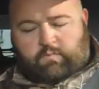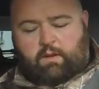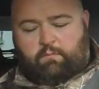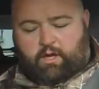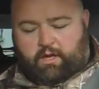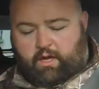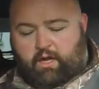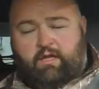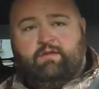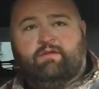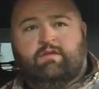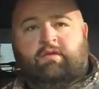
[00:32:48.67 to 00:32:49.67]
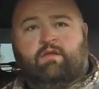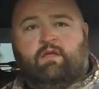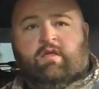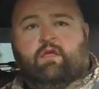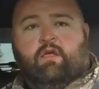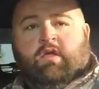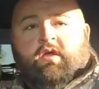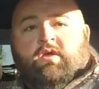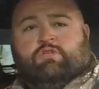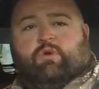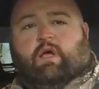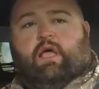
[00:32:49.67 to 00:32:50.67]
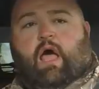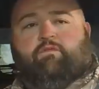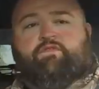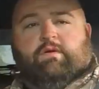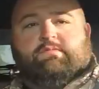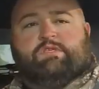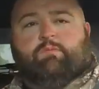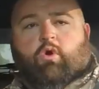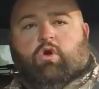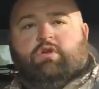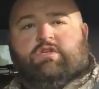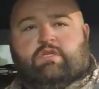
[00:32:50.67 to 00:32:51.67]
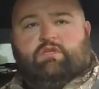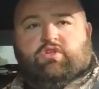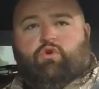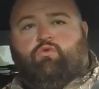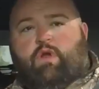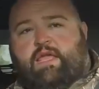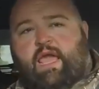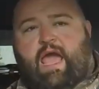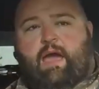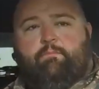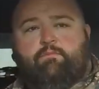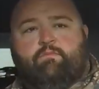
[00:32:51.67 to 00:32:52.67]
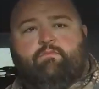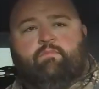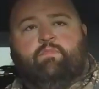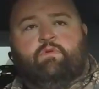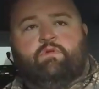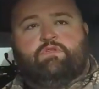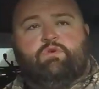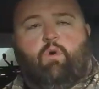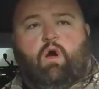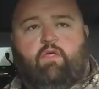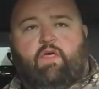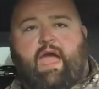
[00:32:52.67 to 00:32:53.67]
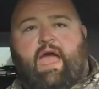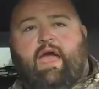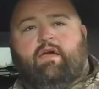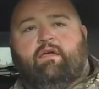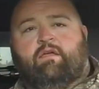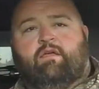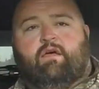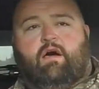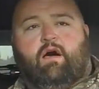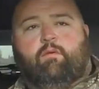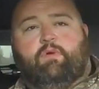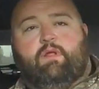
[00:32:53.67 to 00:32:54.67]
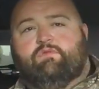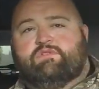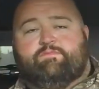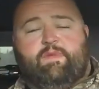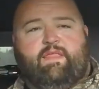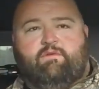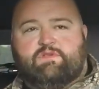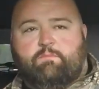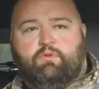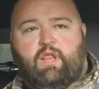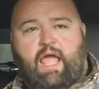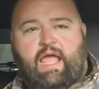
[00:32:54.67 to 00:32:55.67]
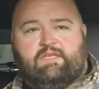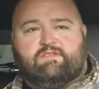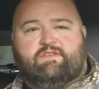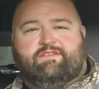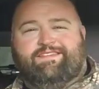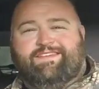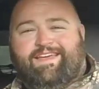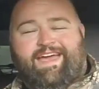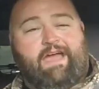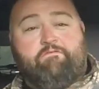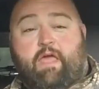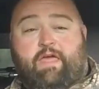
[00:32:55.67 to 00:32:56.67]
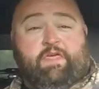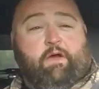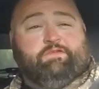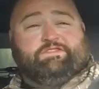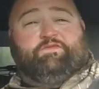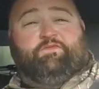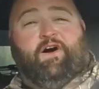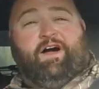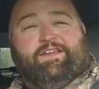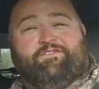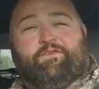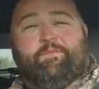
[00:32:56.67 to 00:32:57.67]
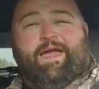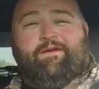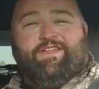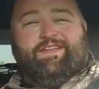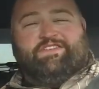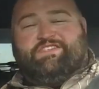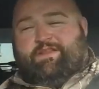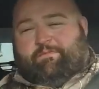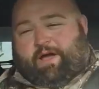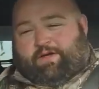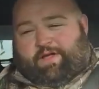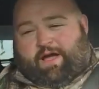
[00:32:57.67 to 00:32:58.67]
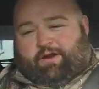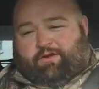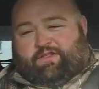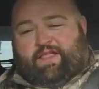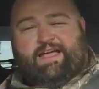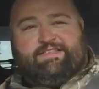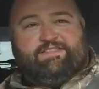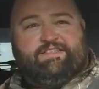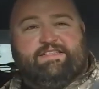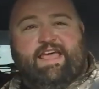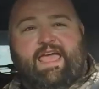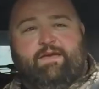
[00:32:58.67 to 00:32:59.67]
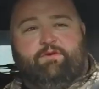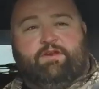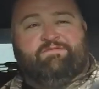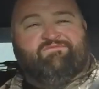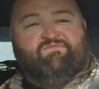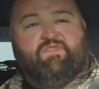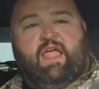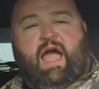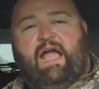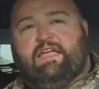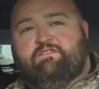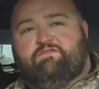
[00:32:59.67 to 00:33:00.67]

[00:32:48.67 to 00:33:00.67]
But so I'll film some more, do a recap, do all that. But it was, man, it was a blast. That was fun for me. I mean, shit, my only hunt only lasted a day, but I can